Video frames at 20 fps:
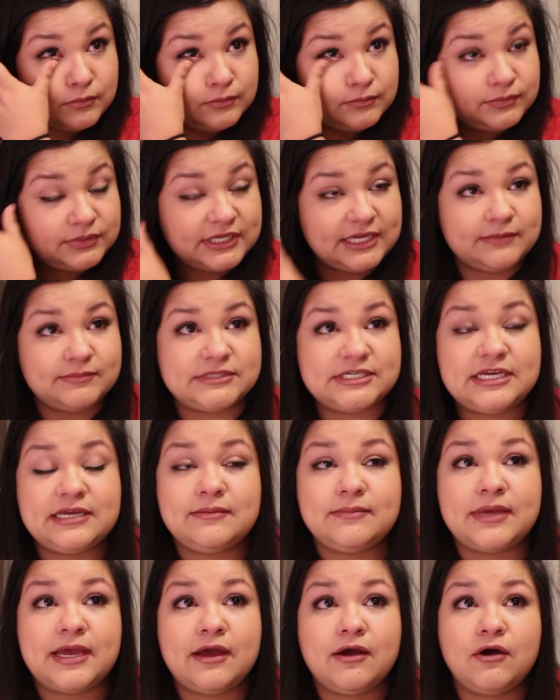blamed
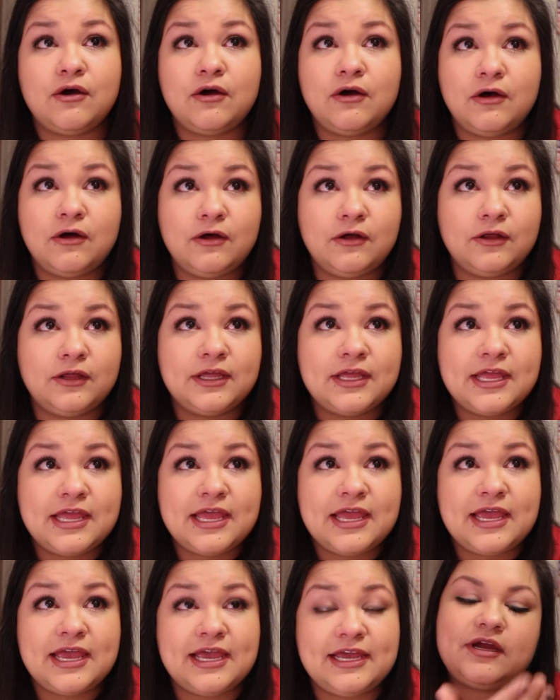him at all.
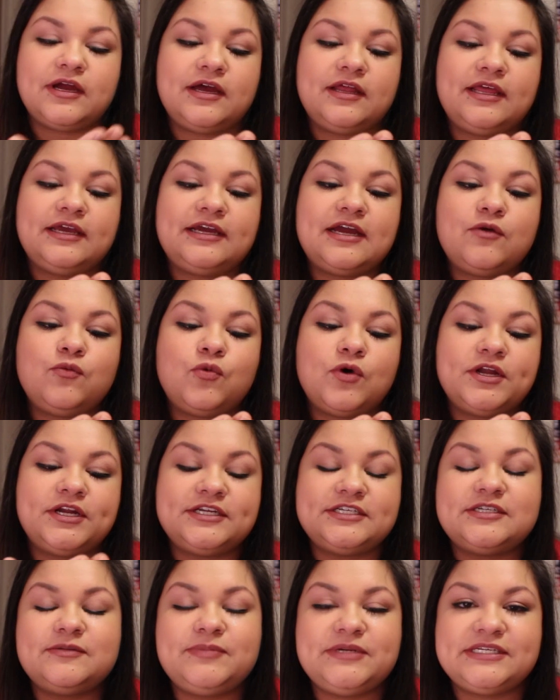And, like, I
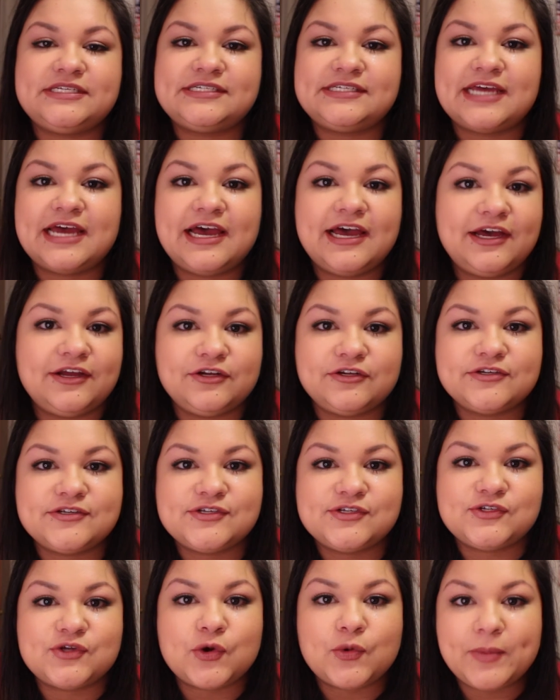wanted to be sad
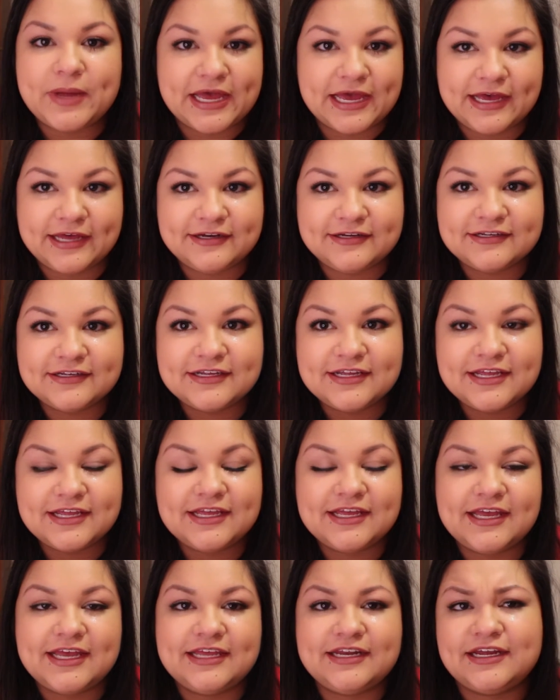so bad,
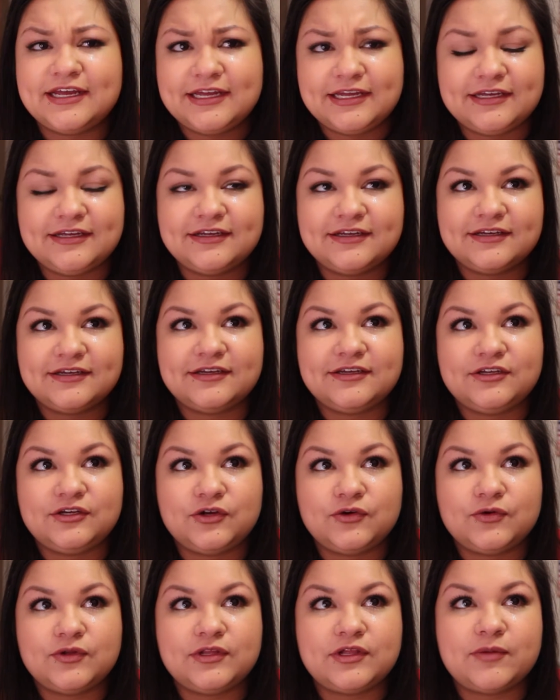and you
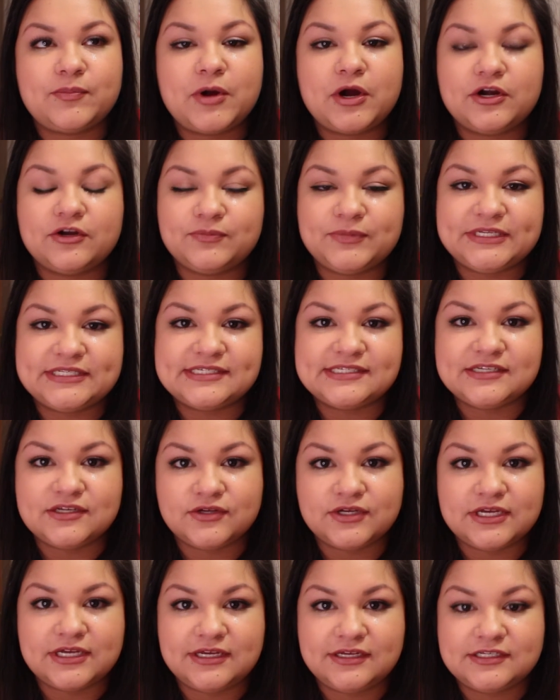know, a part of me
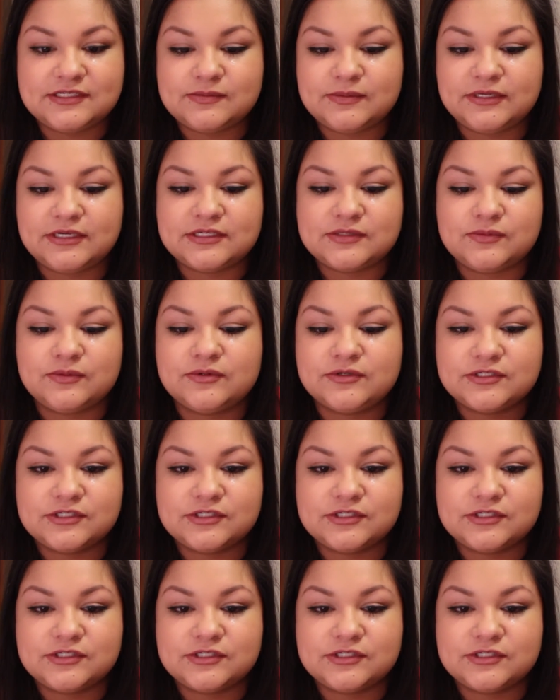still is, because we were